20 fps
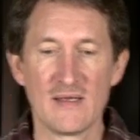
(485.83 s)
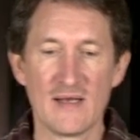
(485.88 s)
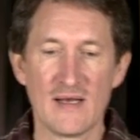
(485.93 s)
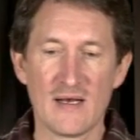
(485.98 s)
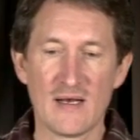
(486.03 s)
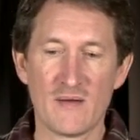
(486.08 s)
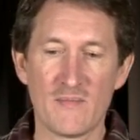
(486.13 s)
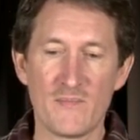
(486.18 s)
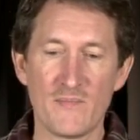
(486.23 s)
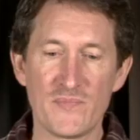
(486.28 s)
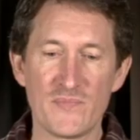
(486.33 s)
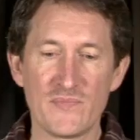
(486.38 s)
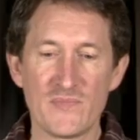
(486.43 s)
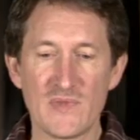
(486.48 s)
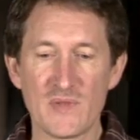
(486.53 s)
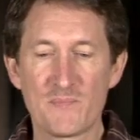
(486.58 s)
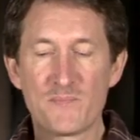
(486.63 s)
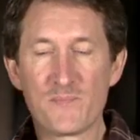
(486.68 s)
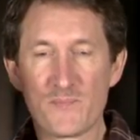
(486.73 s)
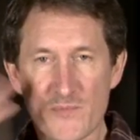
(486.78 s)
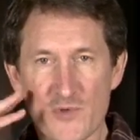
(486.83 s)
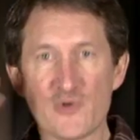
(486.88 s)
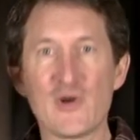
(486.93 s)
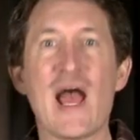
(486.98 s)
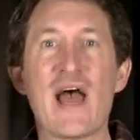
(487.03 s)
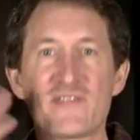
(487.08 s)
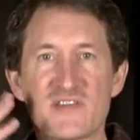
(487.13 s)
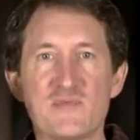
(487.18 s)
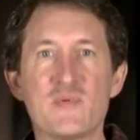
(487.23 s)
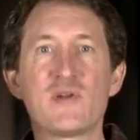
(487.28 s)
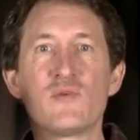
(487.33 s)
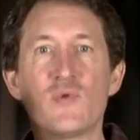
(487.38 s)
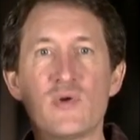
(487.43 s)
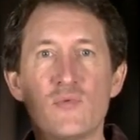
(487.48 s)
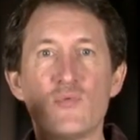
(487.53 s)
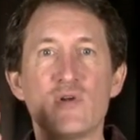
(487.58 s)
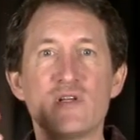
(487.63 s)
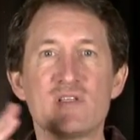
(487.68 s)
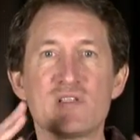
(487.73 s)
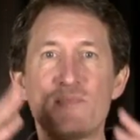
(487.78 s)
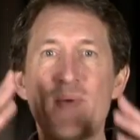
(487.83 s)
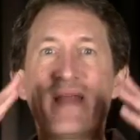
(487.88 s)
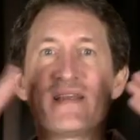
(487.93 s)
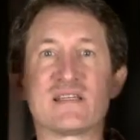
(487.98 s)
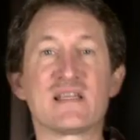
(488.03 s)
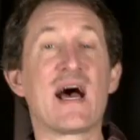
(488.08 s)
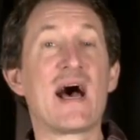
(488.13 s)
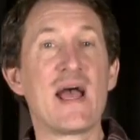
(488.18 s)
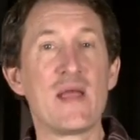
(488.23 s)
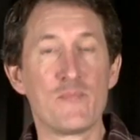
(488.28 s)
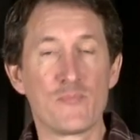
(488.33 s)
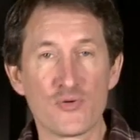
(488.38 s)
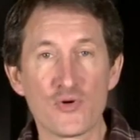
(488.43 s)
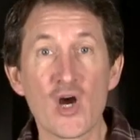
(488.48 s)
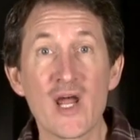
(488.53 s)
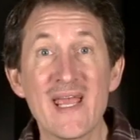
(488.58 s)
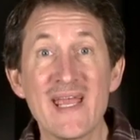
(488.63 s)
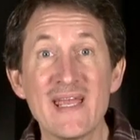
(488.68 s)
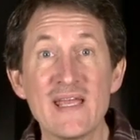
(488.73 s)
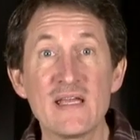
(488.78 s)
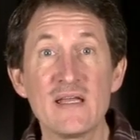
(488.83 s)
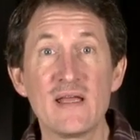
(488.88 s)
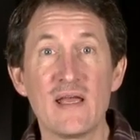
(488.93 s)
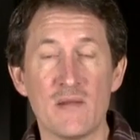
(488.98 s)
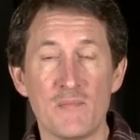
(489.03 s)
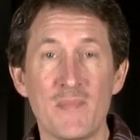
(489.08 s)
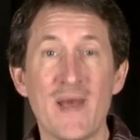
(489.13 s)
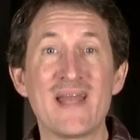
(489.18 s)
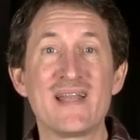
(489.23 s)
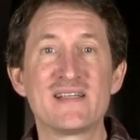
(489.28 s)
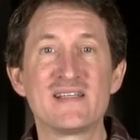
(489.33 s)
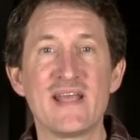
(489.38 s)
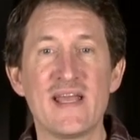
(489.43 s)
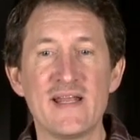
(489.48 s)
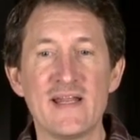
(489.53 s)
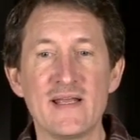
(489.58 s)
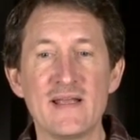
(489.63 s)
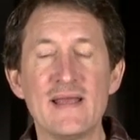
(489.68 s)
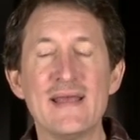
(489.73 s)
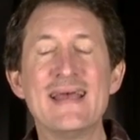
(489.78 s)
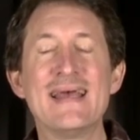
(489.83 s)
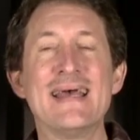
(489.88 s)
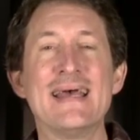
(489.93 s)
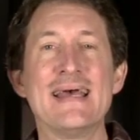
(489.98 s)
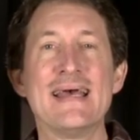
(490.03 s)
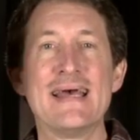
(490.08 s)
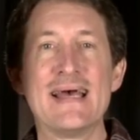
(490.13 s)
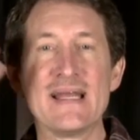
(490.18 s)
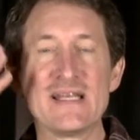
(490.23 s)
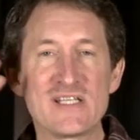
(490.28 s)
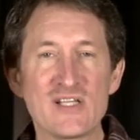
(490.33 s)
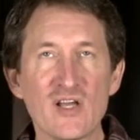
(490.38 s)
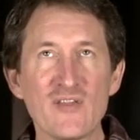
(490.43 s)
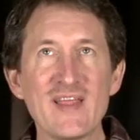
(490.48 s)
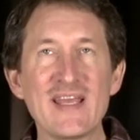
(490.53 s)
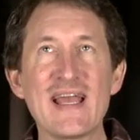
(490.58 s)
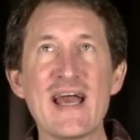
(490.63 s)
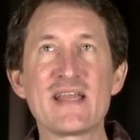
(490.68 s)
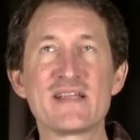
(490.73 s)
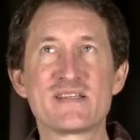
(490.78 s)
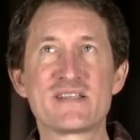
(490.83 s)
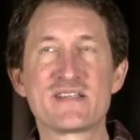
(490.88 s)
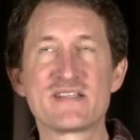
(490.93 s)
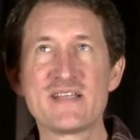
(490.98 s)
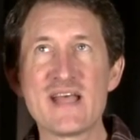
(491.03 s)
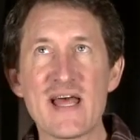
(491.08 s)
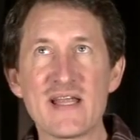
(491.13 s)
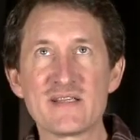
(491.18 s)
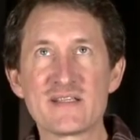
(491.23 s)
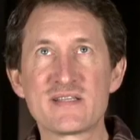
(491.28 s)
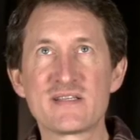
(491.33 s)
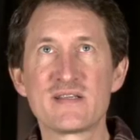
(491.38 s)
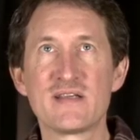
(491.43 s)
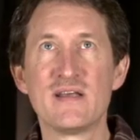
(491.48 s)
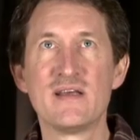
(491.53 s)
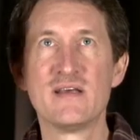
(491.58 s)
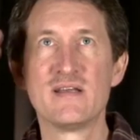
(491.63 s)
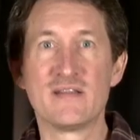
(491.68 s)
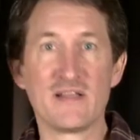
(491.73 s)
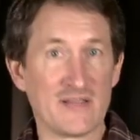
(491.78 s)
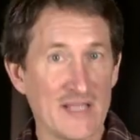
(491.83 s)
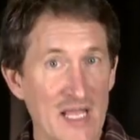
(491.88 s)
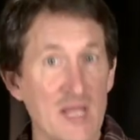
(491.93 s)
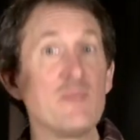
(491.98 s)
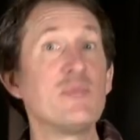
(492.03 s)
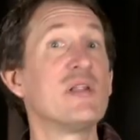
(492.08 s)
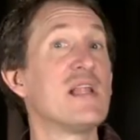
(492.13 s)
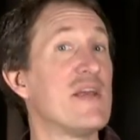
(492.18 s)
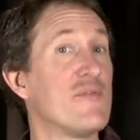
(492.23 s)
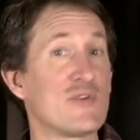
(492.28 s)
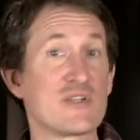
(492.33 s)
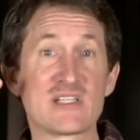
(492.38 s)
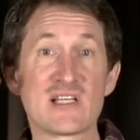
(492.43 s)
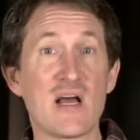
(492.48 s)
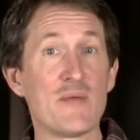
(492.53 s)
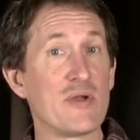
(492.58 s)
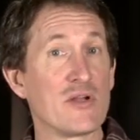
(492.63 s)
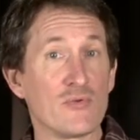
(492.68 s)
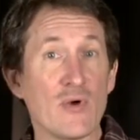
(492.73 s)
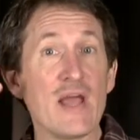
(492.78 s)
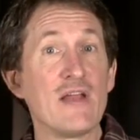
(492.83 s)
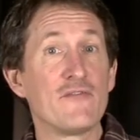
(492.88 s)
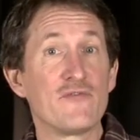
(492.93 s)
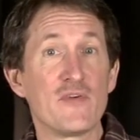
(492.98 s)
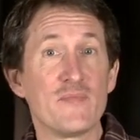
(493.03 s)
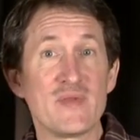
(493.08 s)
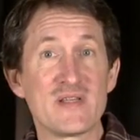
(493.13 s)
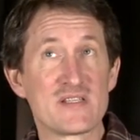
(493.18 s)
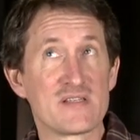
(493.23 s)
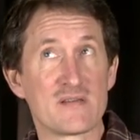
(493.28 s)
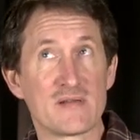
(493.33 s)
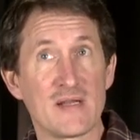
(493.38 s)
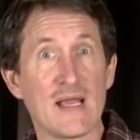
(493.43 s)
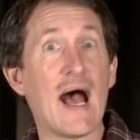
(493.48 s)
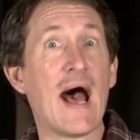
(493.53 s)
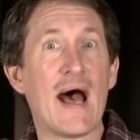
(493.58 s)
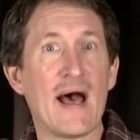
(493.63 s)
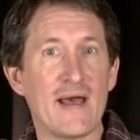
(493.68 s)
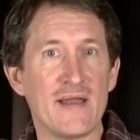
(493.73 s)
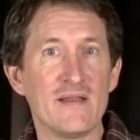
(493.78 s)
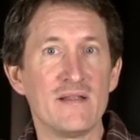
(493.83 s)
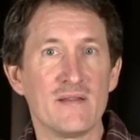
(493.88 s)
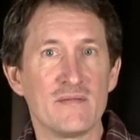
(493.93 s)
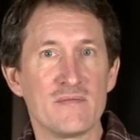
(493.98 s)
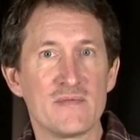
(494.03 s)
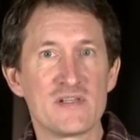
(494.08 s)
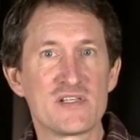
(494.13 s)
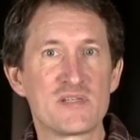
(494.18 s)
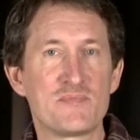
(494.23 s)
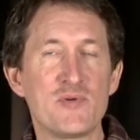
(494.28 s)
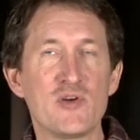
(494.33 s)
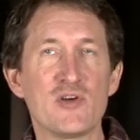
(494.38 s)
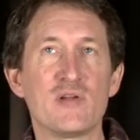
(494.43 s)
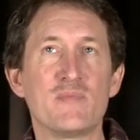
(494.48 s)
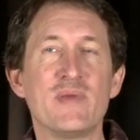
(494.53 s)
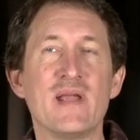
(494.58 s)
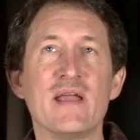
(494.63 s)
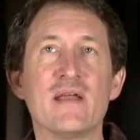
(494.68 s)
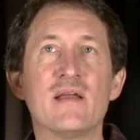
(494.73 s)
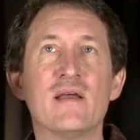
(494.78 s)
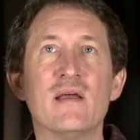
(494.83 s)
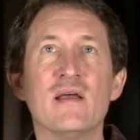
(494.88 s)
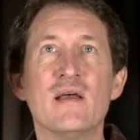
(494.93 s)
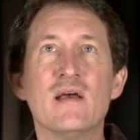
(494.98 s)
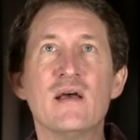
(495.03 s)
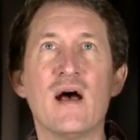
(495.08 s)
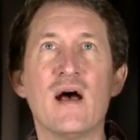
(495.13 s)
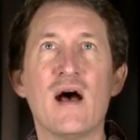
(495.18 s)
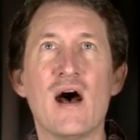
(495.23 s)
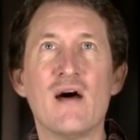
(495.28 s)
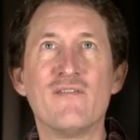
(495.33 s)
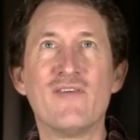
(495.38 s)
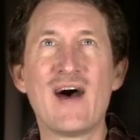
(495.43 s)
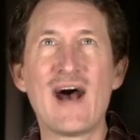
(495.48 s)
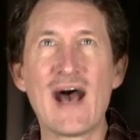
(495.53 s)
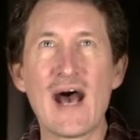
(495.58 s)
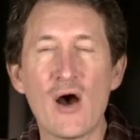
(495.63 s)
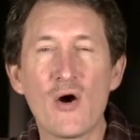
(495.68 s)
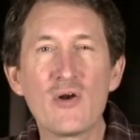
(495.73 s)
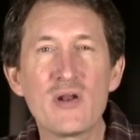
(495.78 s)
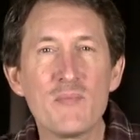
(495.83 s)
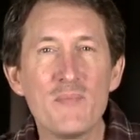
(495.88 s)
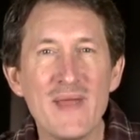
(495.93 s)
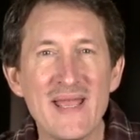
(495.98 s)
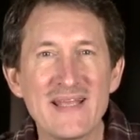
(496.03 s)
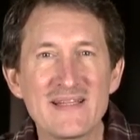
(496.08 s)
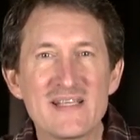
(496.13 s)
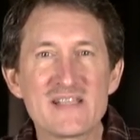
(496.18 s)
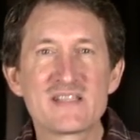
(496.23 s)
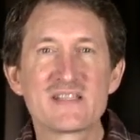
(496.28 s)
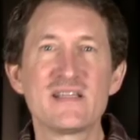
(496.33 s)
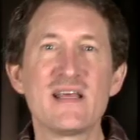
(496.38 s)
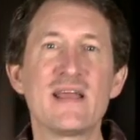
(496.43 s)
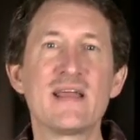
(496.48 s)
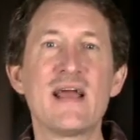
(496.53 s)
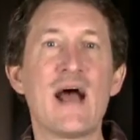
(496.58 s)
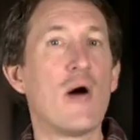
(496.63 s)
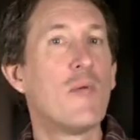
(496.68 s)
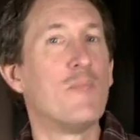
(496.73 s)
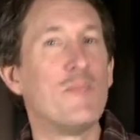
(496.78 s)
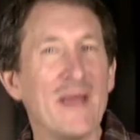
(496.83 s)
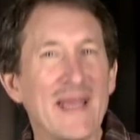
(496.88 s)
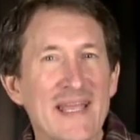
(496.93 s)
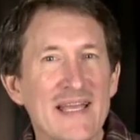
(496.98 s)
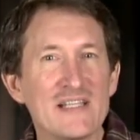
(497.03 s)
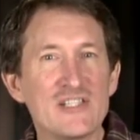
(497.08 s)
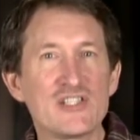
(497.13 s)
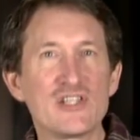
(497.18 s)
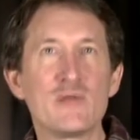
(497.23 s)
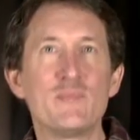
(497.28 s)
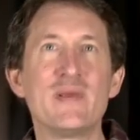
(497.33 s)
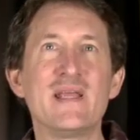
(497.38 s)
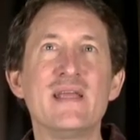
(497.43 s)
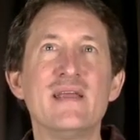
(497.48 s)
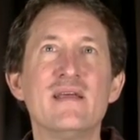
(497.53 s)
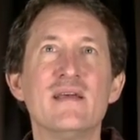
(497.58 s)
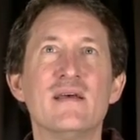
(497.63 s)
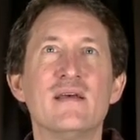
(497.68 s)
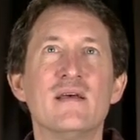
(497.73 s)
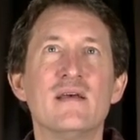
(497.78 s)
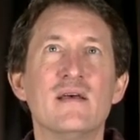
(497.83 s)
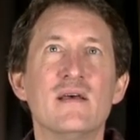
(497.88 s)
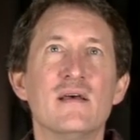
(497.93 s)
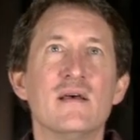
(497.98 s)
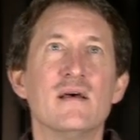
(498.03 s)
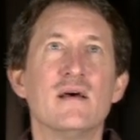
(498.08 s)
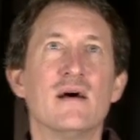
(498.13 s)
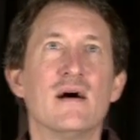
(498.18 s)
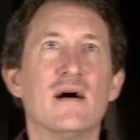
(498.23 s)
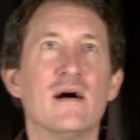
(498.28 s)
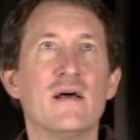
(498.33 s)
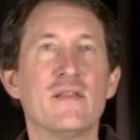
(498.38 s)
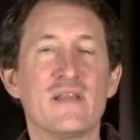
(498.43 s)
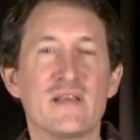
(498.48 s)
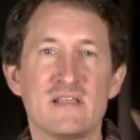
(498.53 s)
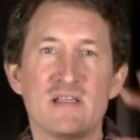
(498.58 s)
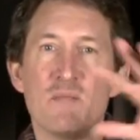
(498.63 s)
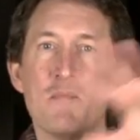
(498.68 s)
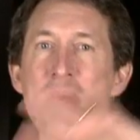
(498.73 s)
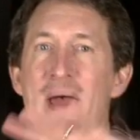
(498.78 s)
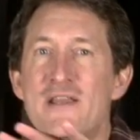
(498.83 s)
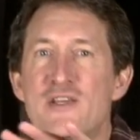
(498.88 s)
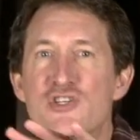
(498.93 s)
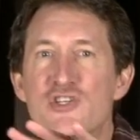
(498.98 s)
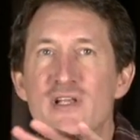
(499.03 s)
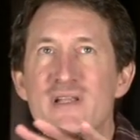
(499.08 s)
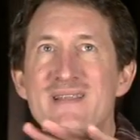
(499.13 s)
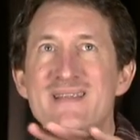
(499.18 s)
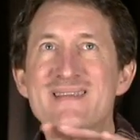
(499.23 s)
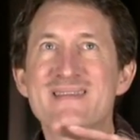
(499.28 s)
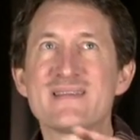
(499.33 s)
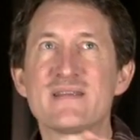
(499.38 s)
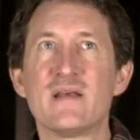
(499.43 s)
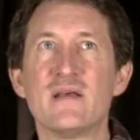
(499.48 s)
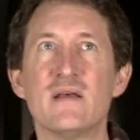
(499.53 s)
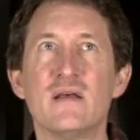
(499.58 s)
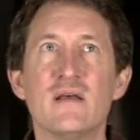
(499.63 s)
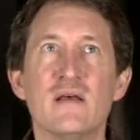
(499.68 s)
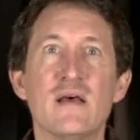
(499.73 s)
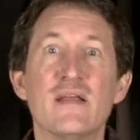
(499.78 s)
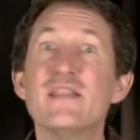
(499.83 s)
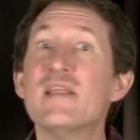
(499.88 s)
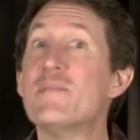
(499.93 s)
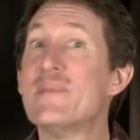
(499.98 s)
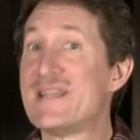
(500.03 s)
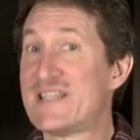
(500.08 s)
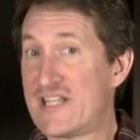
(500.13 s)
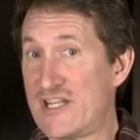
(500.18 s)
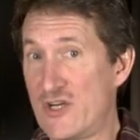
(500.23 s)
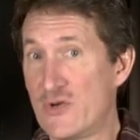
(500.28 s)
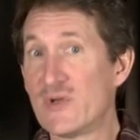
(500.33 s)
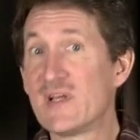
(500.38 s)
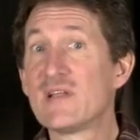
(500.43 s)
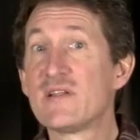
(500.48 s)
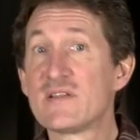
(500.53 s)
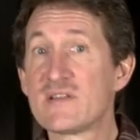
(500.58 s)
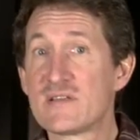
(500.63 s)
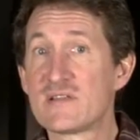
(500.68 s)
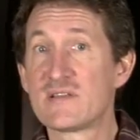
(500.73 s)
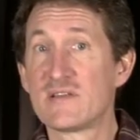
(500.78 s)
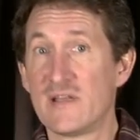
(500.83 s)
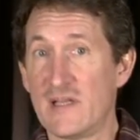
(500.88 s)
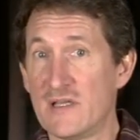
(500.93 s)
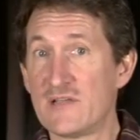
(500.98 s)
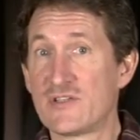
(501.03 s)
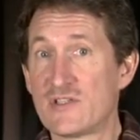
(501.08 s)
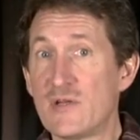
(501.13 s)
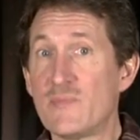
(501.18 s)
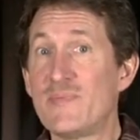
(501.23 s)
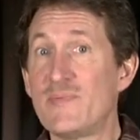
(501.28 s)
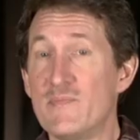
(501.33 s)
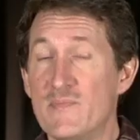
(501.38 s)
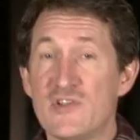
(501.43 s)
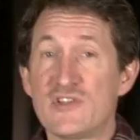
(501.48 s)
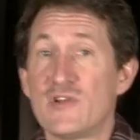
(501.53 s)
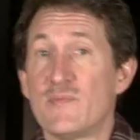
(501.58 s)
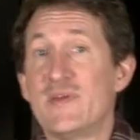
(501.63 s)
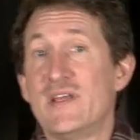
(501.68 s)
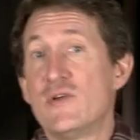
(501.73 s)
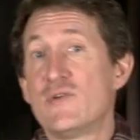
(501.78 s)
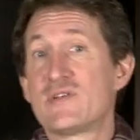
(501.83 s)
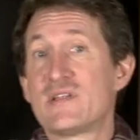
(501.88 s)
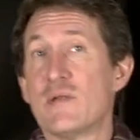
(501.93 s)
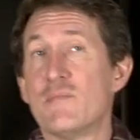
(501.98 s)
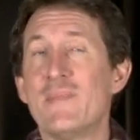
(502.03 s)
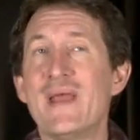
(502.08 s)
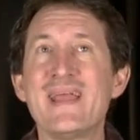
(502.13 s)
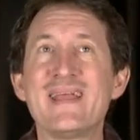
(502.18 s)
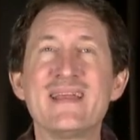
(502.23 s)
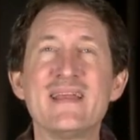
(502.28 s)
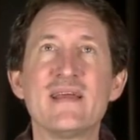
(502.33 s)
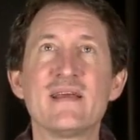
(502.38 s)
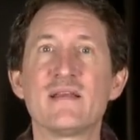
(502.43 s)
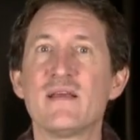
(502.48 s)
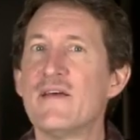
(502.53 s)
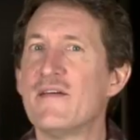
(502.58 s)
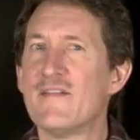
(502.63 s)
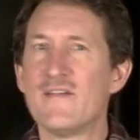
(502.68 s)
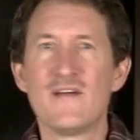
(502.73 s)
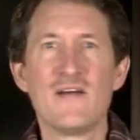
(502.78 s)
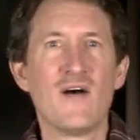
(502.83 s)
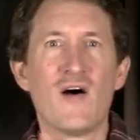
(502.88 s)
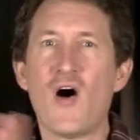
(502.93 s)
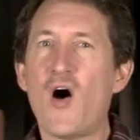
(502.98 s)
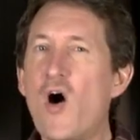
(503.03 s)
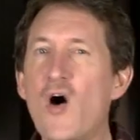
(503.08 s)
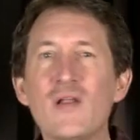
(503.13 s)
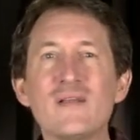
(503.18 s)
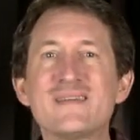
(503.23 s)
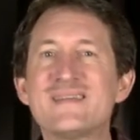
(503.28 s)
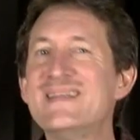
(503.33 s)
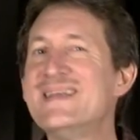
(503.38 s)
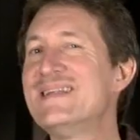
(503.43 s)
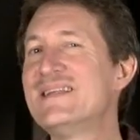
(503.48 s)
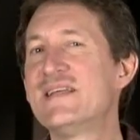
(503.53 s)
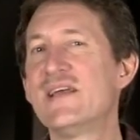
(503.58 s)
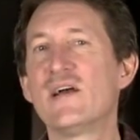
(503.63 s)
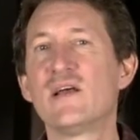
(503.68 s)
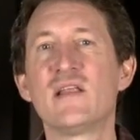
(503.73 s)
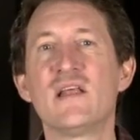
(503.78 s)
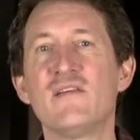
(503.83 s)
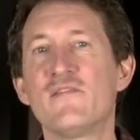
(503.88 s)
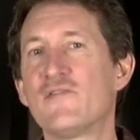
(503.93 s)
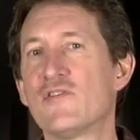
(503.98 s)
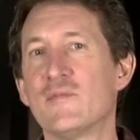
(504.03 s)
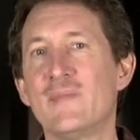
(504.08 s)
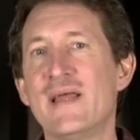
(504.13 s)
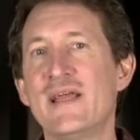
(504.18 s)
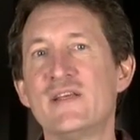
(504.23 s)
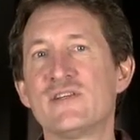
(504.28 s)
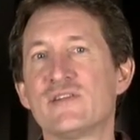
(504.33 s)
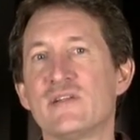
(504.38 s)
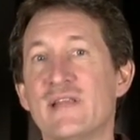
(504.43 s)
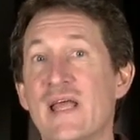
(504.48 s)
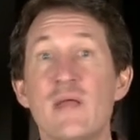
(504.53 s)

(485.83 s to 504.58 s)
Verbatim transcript: Um, the craftsman would, would spend time praying and meditating until they got a sense that they believe was coming right from this God, the spirit being, of how to make this thing, how big it should be, uh, the dimensions, the materials it should, should be used in making it, all detailed information.